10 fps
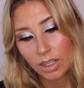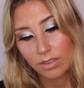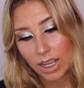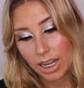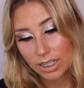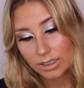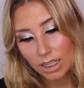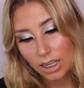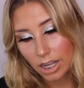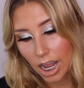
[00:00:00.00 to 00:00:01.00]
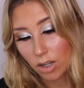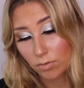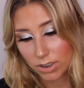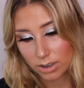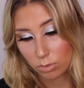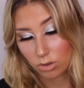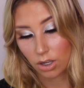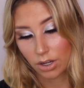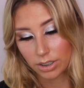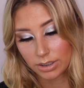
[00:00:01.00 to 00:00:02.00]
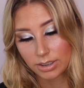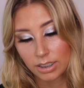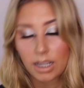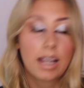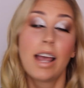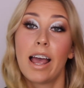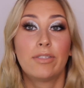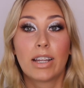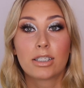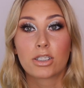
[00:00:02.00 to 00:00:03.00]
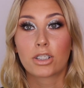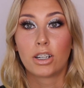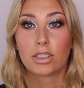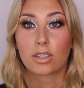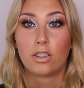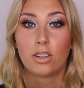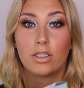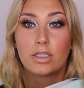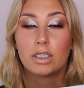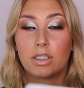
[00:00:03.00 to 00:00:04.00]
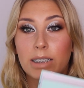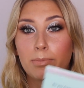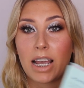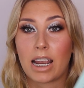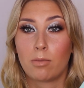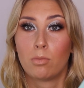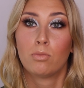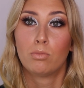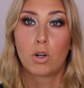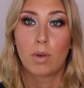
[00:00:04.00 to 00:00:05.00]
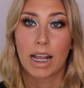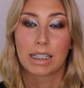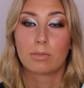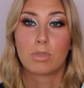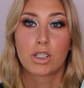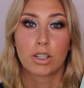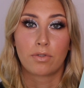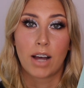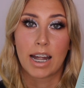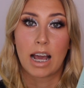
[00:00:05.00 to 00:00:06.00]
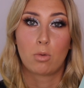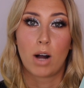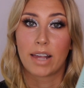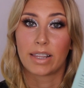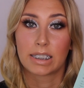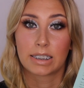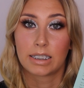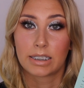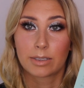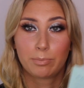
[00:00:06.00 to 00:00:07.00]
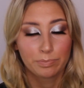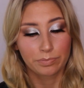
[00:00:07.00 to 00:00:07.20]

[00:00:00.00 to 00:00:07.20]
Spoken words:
The answer, our invisible loads." And then it just goes on to explain more ways in which you can find out why this is.